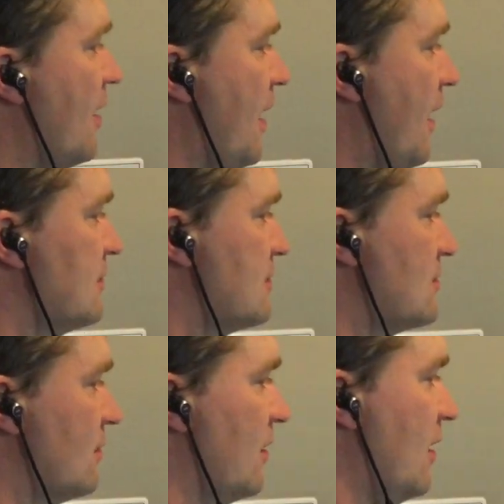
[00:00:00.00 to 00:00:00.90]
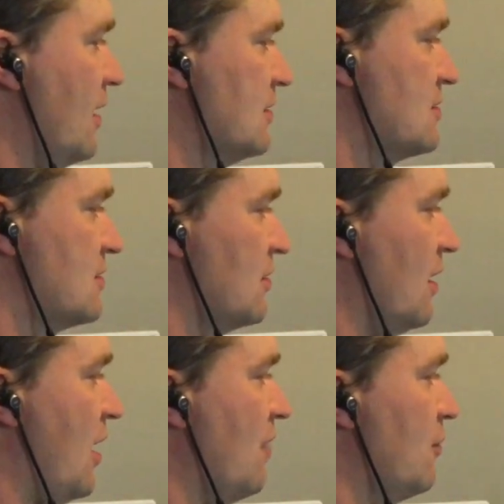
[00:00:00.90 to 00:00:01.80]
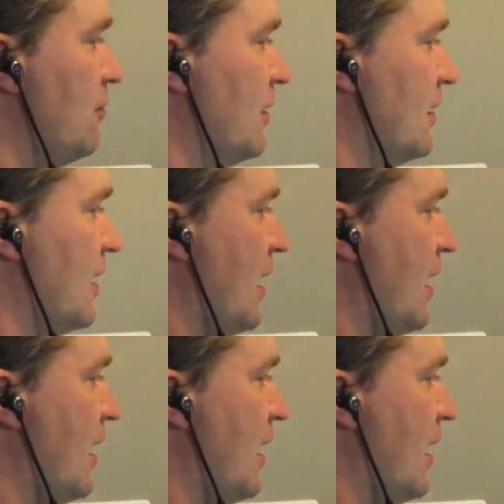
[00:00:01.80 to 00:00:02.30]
Answer, answer. I will play an